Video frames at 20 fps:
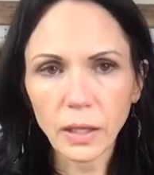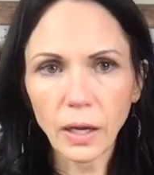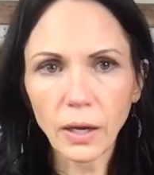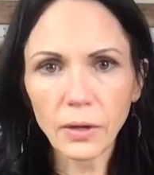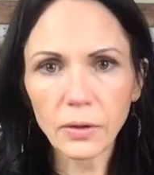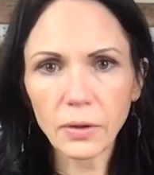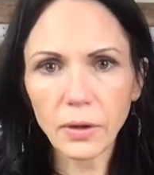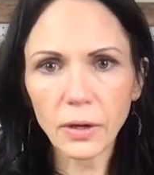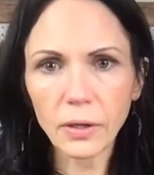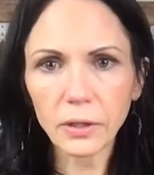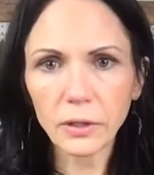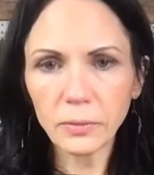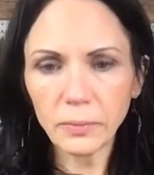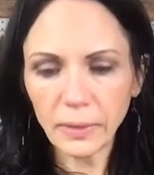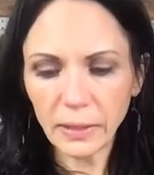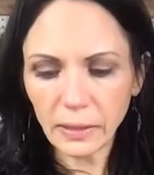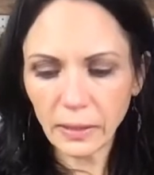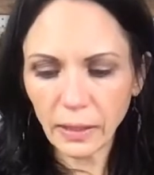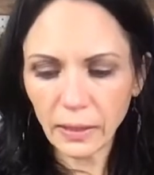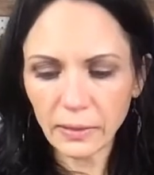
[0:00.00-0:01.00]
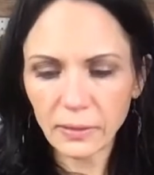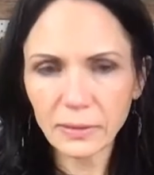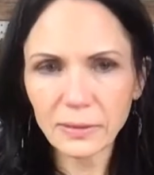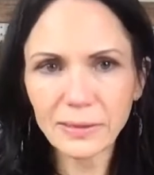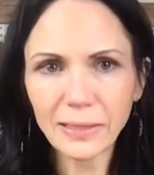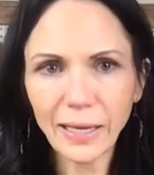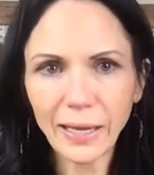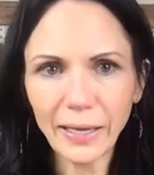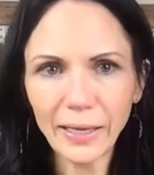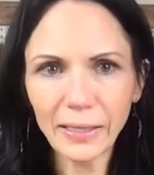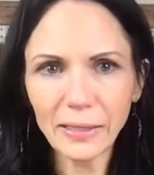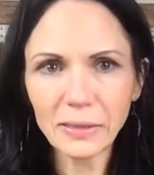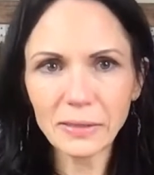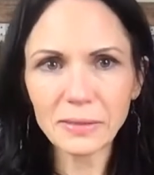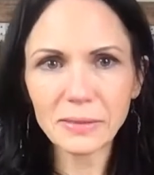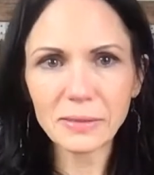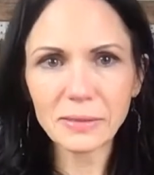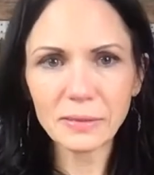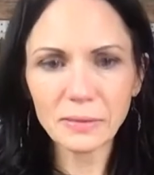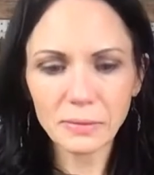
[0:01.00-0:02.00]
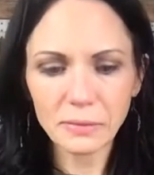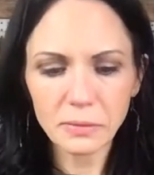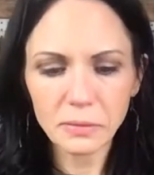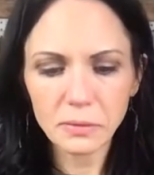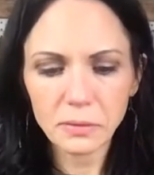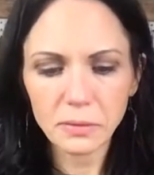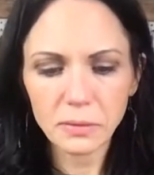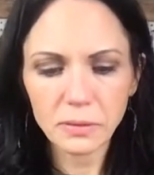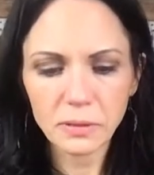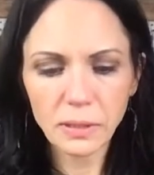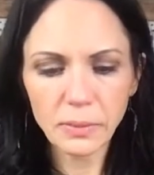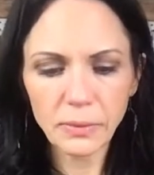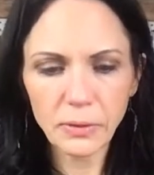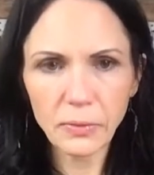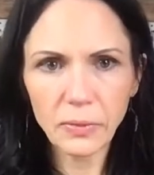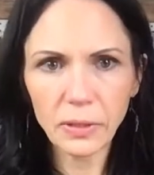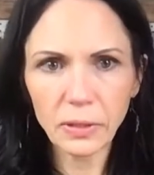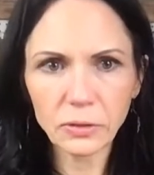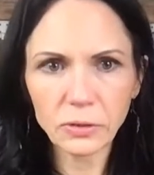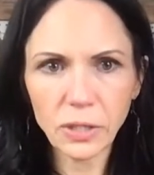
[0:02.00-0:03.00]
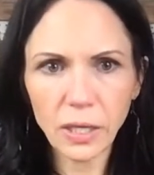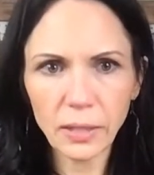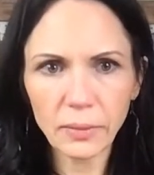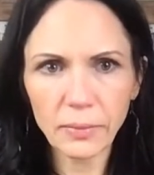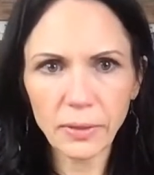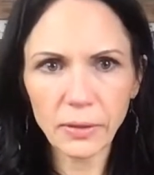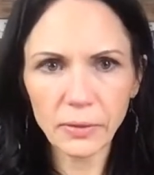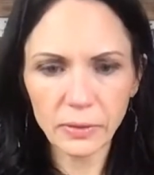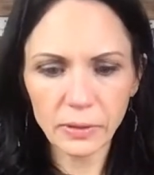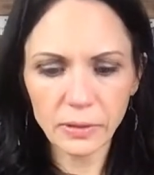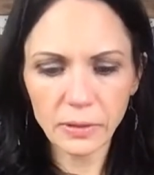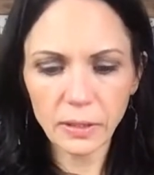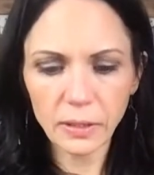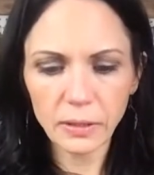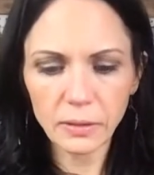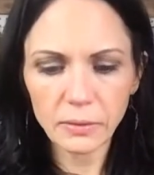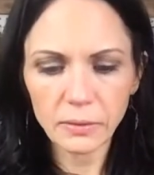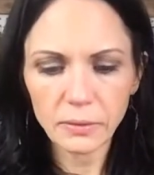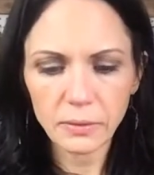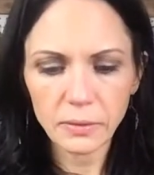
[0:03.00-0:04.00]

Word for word: are, are you mean like the dice? Tell me what you're talking about, Linda,